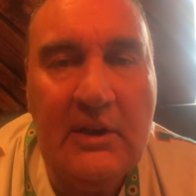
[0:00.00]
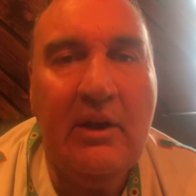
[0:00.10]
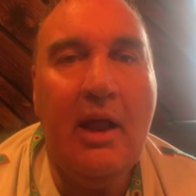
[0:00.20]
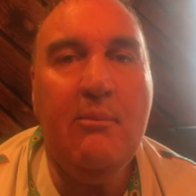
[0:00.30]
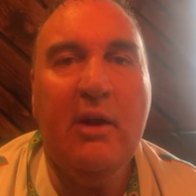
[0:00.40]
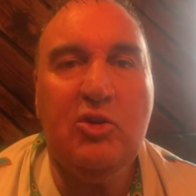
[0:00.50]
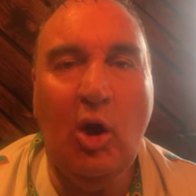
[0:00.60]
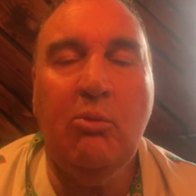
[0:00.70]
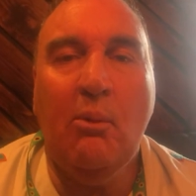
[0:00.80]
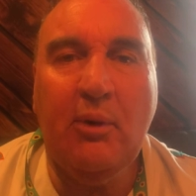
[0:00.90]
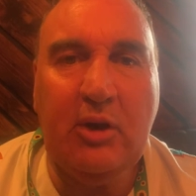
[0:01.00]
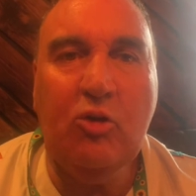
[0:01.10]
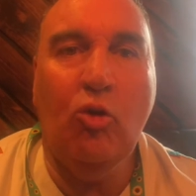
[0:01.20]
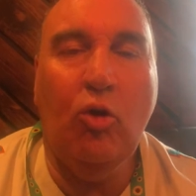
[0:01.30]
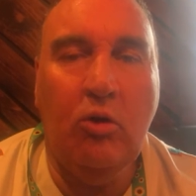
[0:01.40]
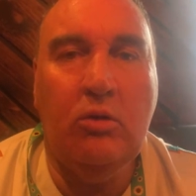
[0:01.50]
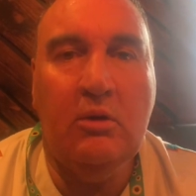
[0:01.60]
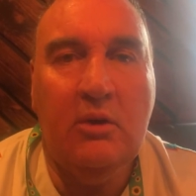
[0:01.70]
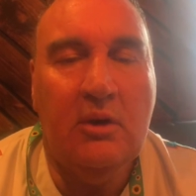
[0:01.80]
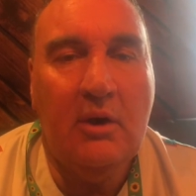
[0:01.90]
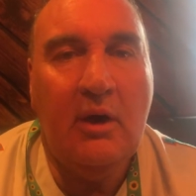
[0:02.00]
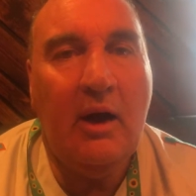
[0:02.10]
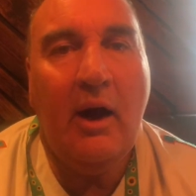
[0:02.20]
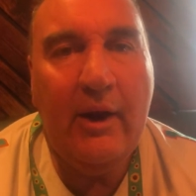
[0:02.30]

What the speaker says: It makes your upper body grow, and